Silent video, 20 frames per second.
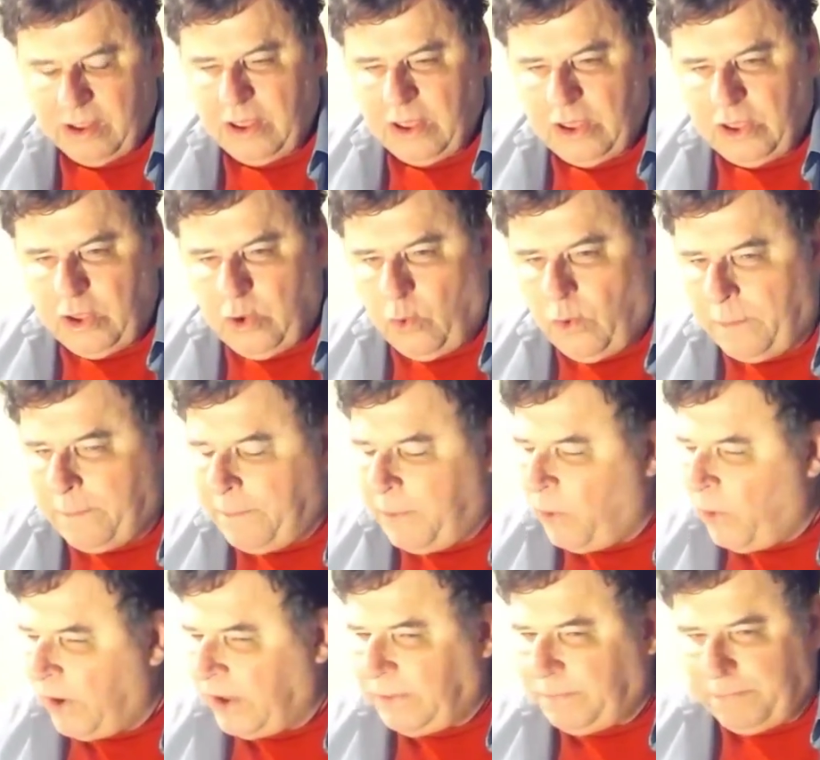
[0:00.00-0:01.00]
You
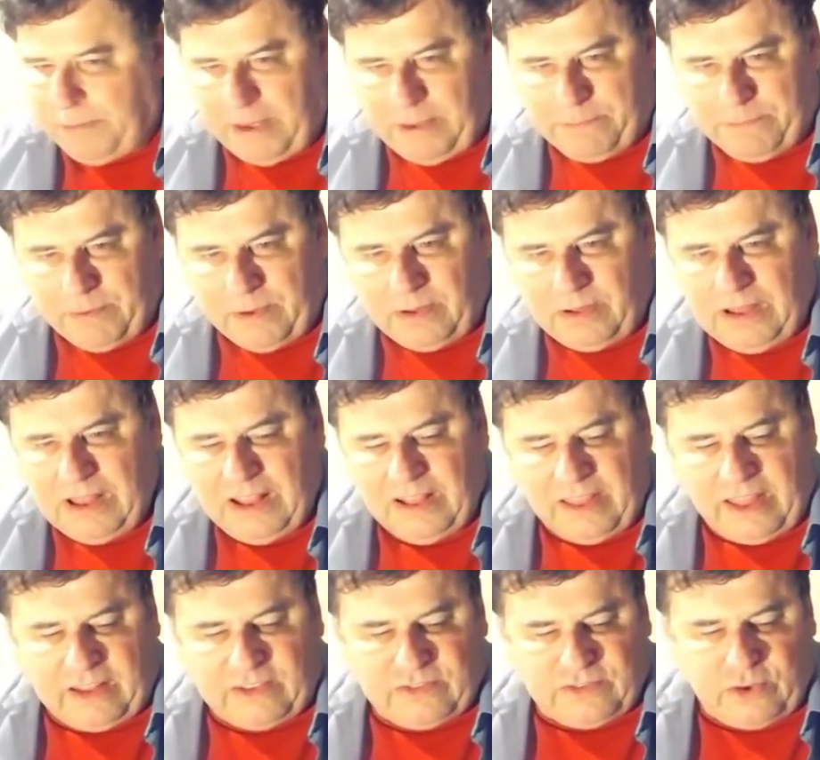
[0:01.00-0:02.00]
appoint people
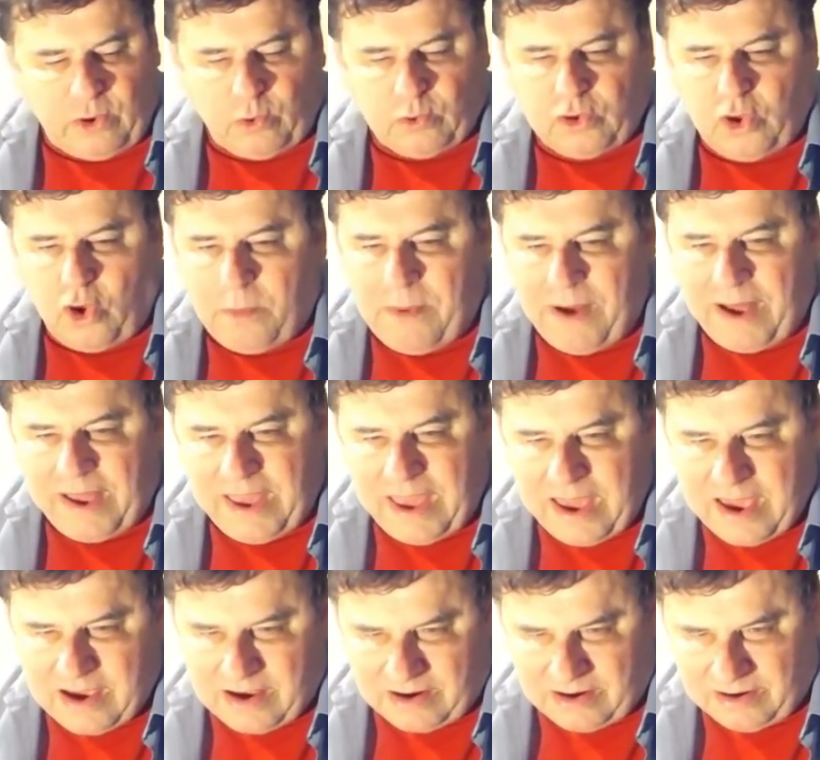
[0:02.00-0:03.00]
like
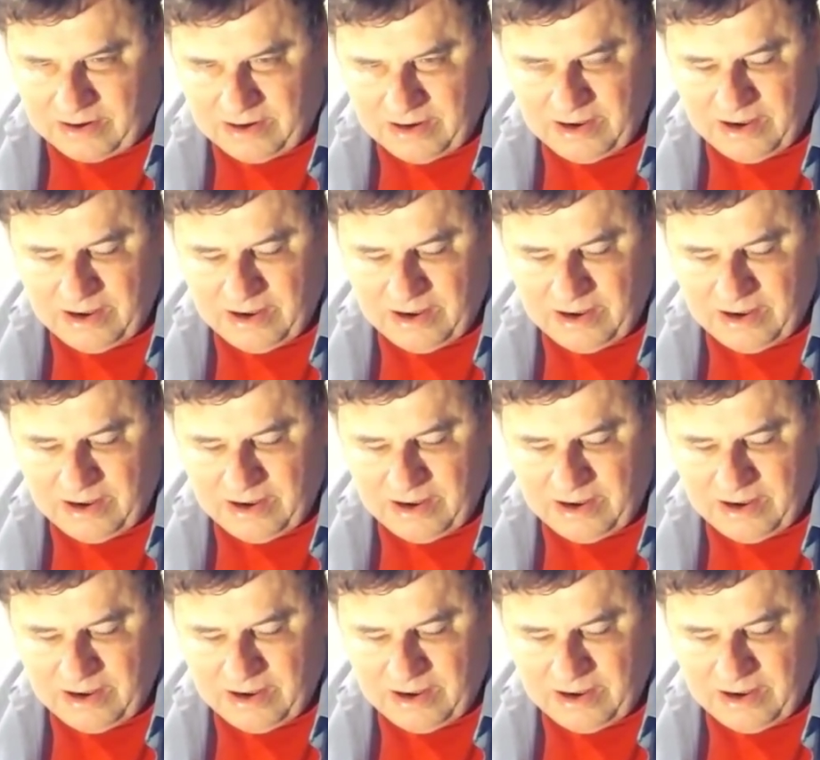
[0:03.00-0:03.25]
Sotomayor.